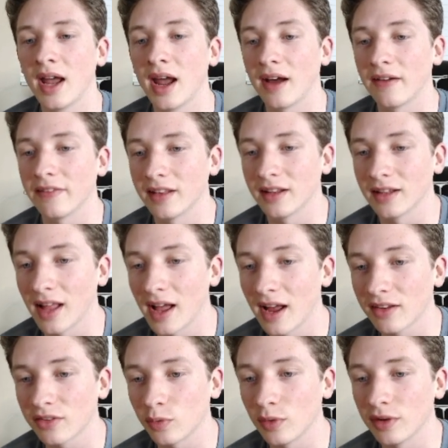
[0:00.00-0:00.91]
And then
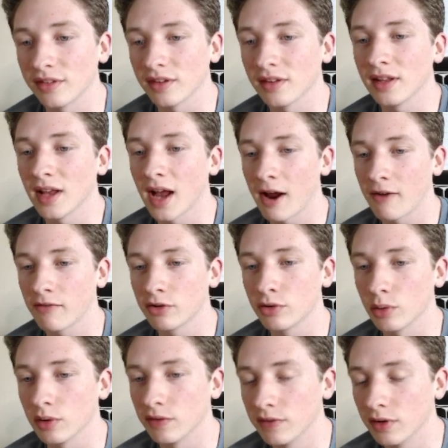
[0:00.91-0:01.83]
last, we see the average
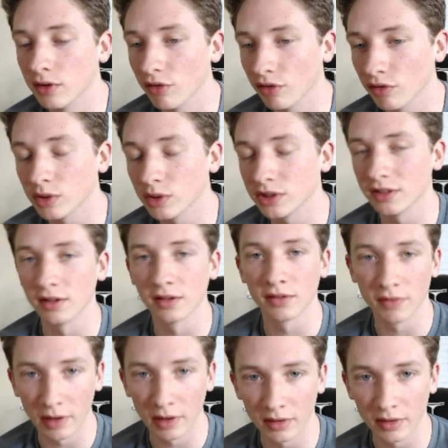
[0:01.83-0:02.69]
reviews, which is very